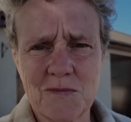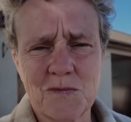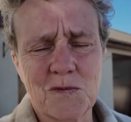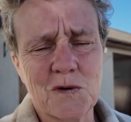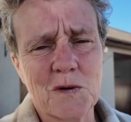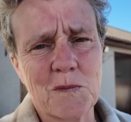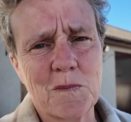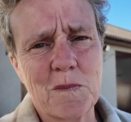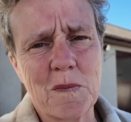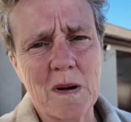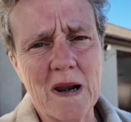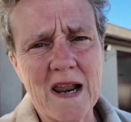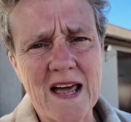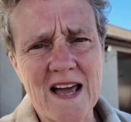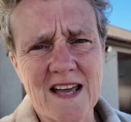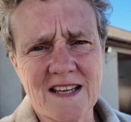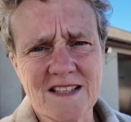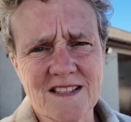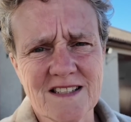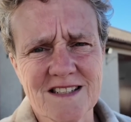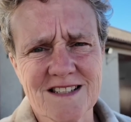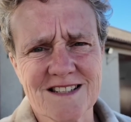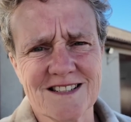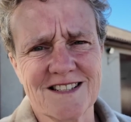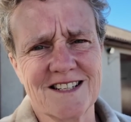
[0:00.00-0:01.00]
We're
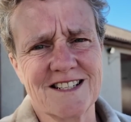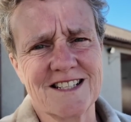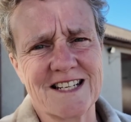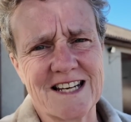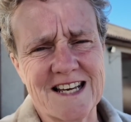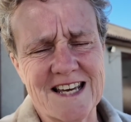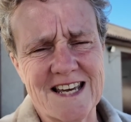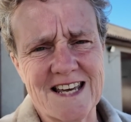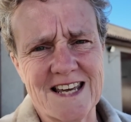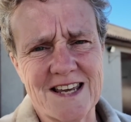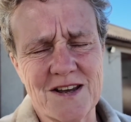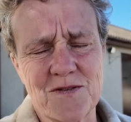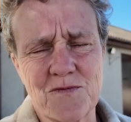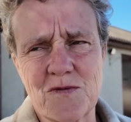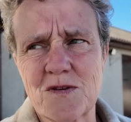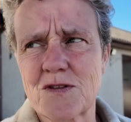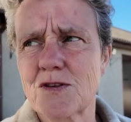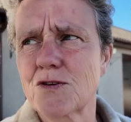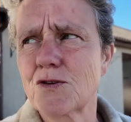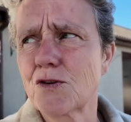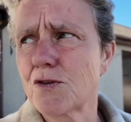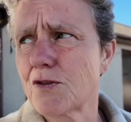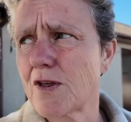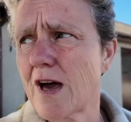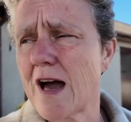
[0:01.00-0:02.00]
blessed today with
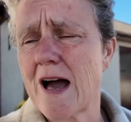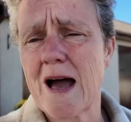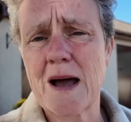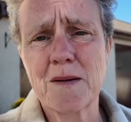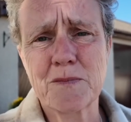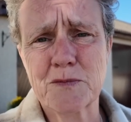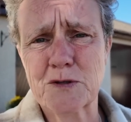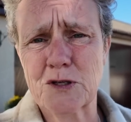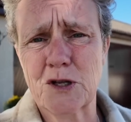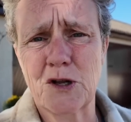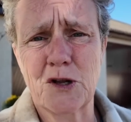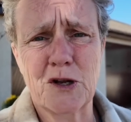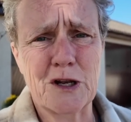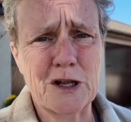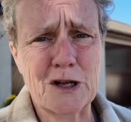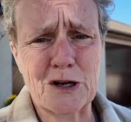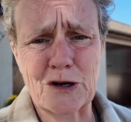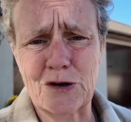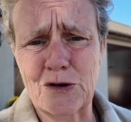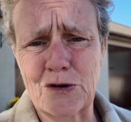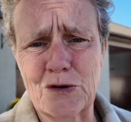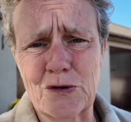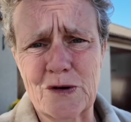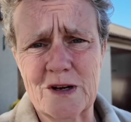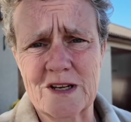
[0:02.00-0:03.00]
another absolutely
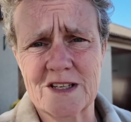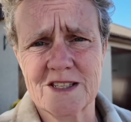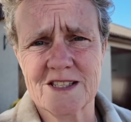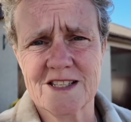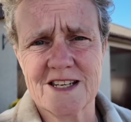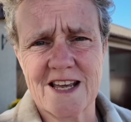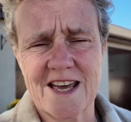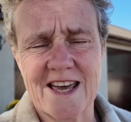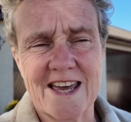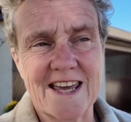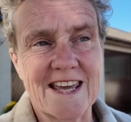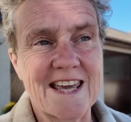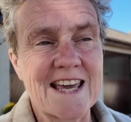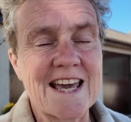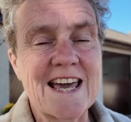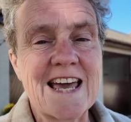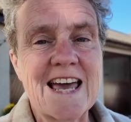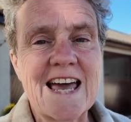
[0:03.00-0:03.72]
glorious day,